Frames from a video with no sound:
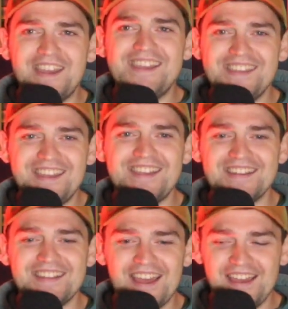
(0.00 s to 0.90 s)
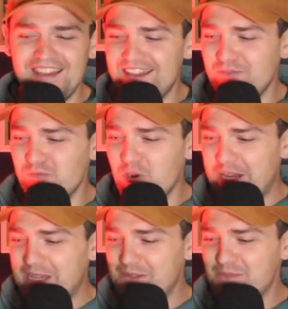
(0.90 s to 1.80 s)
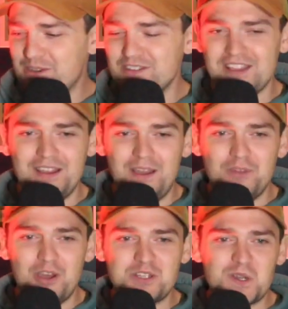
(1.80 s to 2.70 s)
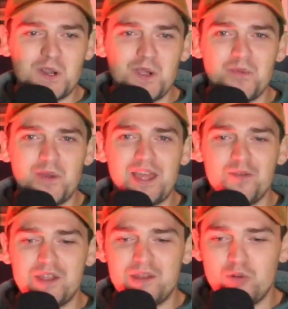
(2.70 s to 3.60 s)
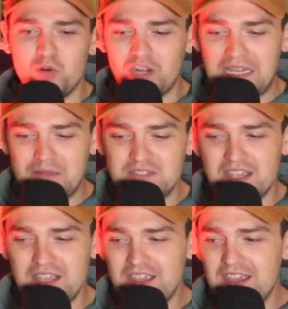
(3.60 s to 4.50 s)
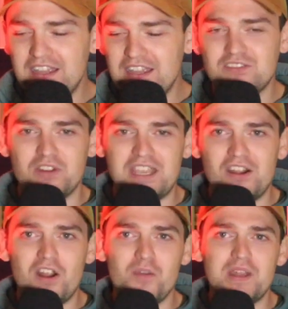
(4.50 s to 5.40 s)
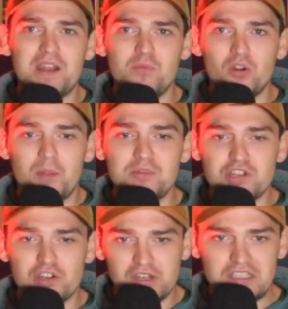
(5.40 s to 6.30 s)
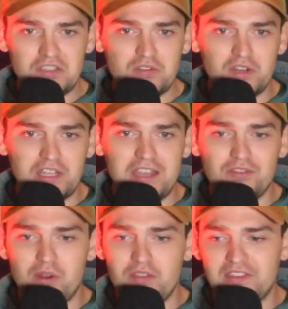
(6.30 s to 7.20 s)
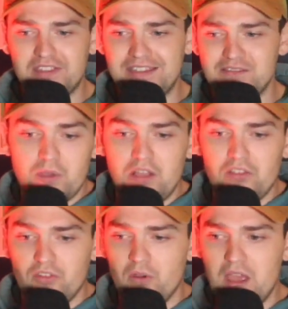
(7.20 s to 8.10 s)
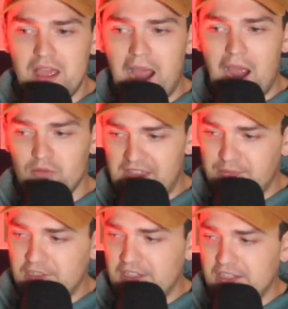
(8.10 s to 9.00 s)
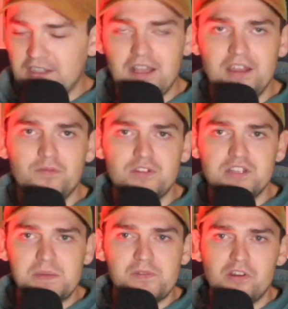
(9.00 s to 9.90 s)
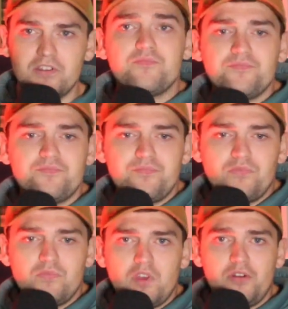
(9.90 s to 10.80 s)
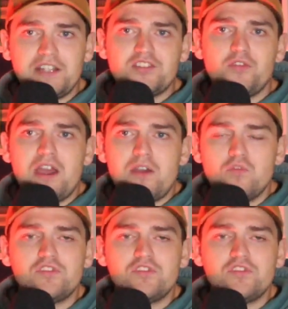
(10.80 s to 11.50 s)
in uh, in one game, because I, I'm not sure how, how many more games he's going to get or how many more opportunities he's going to get throughout the season. So I was absolutely delighted for James Forrest. Right, so that was